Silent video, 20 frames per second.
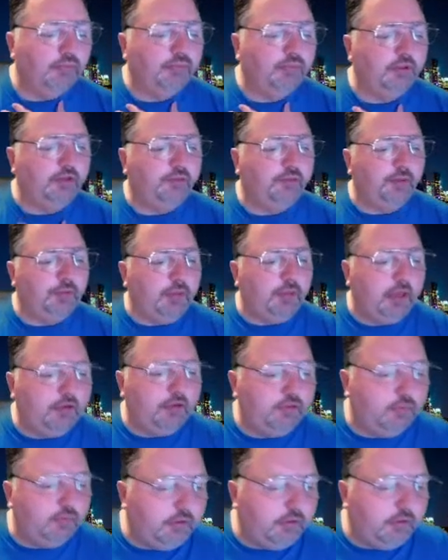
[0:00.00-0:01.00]
please be
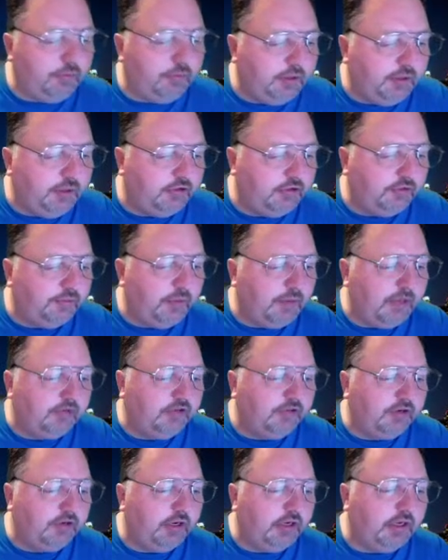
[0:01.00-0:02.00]
patient with me. Just
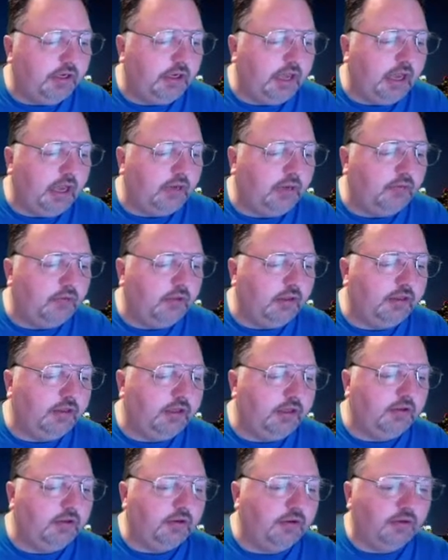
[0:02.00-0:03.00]
mention it again with
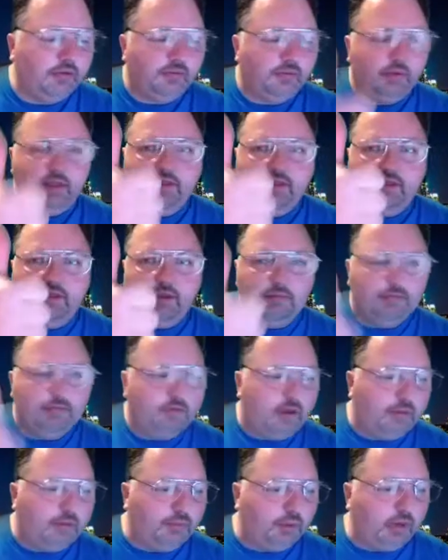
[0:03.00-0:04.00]
either 3
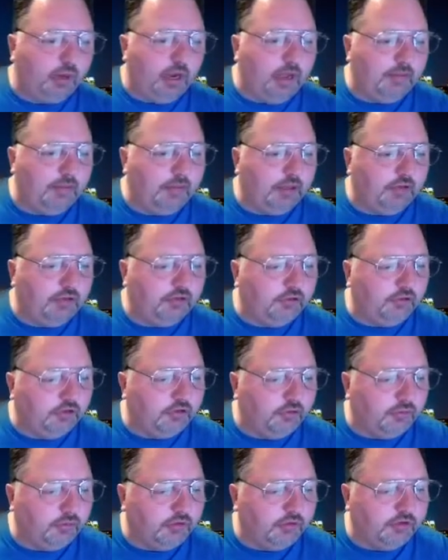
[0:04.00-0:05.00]
thumbs up or at mention
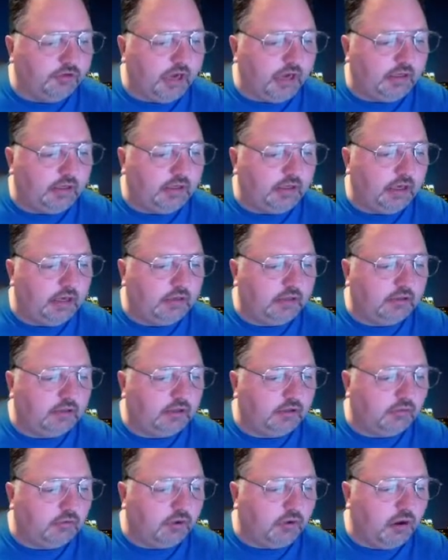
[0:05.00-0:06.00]
Superchat Connect
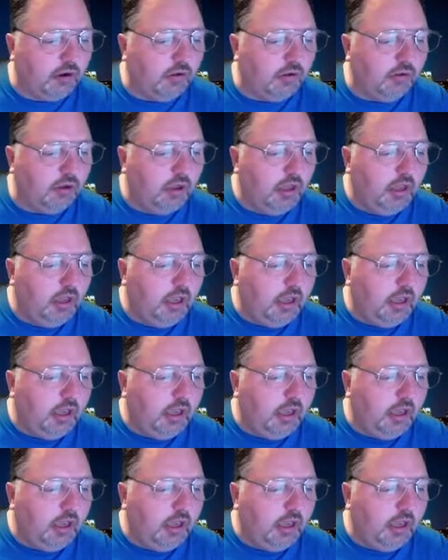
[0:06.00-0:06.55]
and Grow.